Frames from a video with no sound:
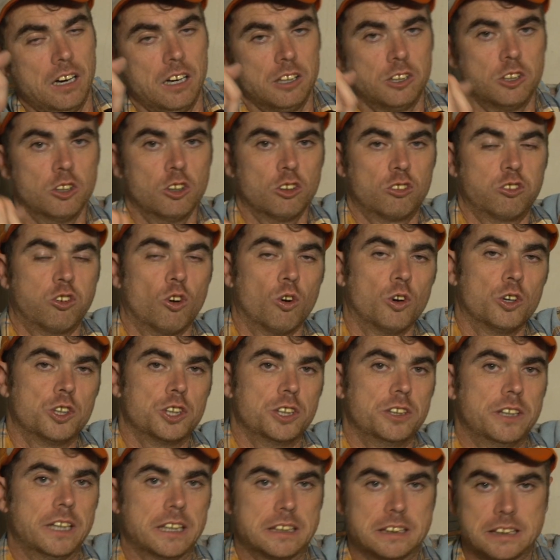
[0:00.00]
a lot to look forward
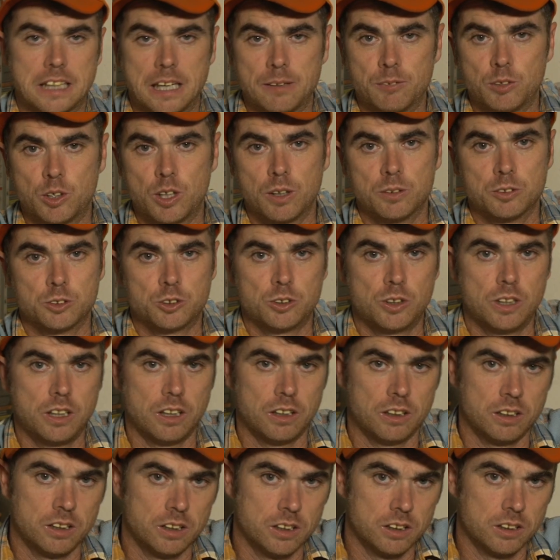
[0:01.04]
to next time it comes
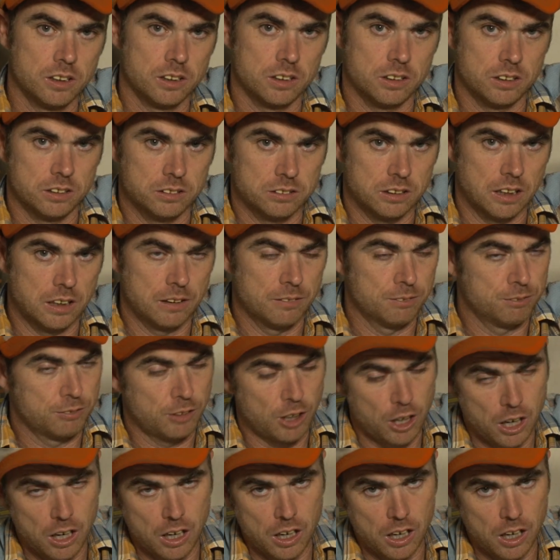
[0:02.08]
around, because I'm
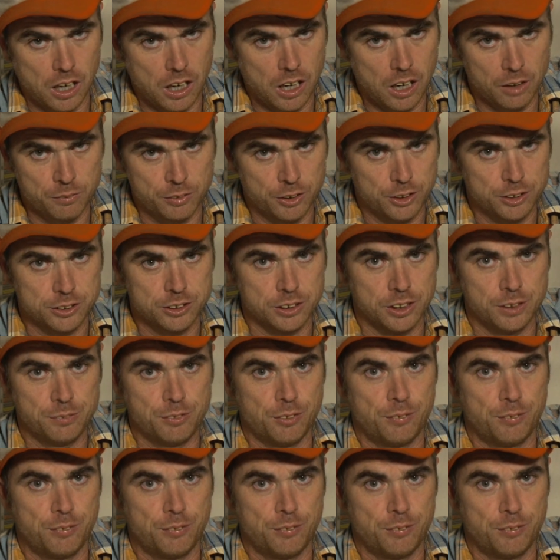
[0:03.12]
obviously